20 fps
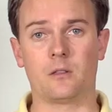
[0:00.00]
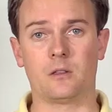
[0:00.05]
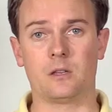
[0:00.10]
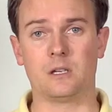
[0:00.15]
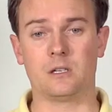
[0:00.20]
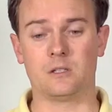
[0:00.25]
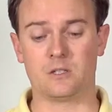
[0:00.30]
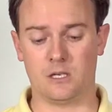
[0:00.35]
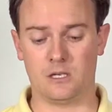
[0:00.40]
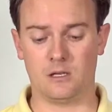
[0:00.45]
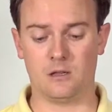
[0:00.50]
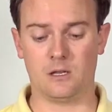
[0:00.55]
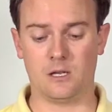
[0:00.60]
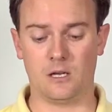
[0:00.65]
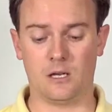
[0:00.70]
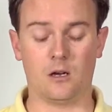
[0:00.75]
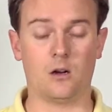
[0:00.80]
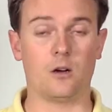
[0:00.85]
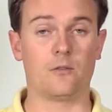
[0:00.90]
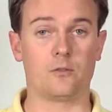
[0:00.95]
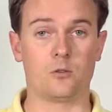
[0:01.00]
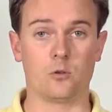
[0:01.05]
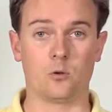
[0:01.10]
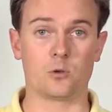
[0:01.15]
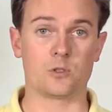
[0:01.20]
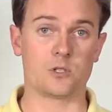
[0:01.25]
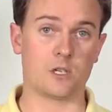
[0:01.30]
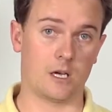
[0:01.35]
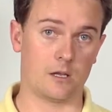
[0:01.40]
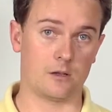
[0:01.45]
things in there, of
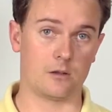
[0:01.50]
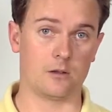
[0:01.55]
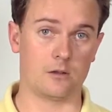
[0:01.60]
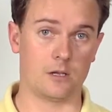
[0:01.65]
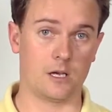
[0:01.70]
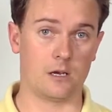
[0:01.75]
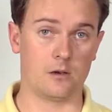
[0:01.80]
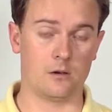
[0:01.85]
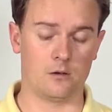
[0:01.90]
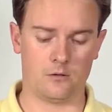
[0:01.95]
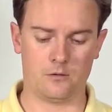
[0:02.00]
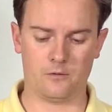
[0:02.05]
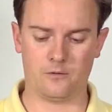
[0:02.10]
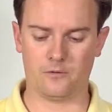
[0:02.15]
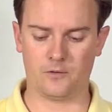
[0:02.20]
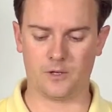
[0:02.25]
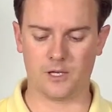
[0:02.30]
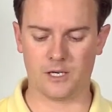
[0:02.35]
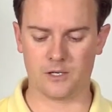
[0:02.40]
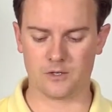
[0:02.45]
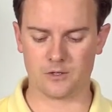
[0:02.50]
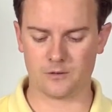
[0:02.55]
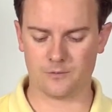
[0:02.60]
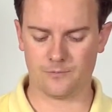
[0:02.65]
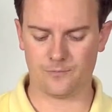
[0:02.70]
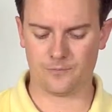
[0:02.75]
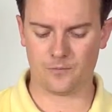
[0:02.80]
course, other than flares.